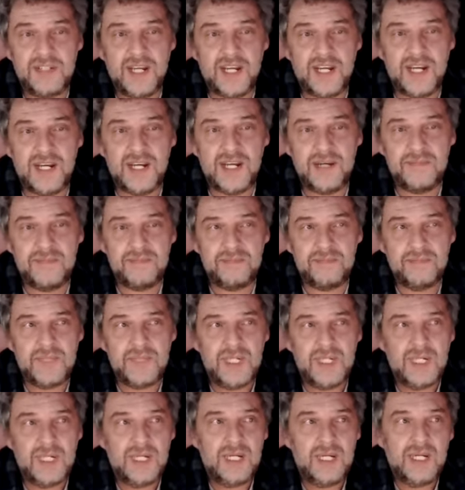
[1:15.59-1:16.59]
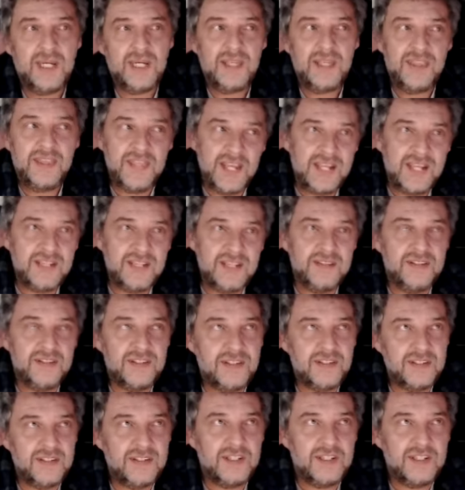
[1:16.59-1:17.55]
Then